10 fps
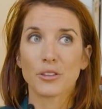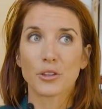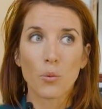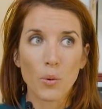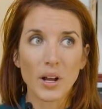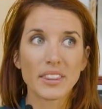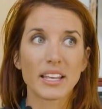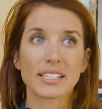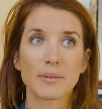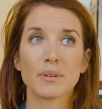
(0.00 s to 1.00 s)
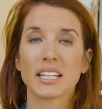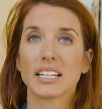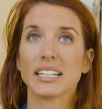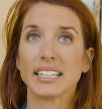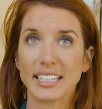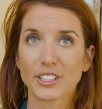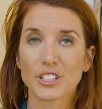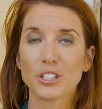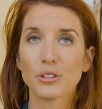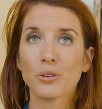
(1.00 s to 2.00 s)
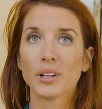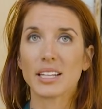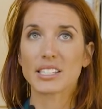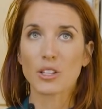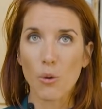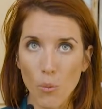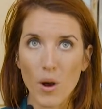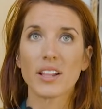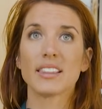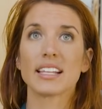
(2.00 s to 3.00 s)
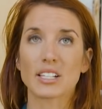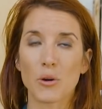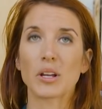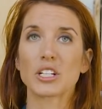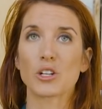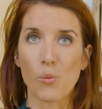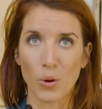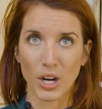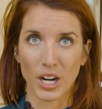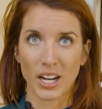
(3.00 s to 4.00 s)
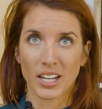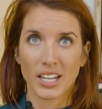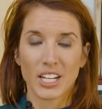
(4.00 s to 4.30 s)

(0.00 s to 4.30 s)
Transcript: the one that somebody can adhere to is the one that's going to work.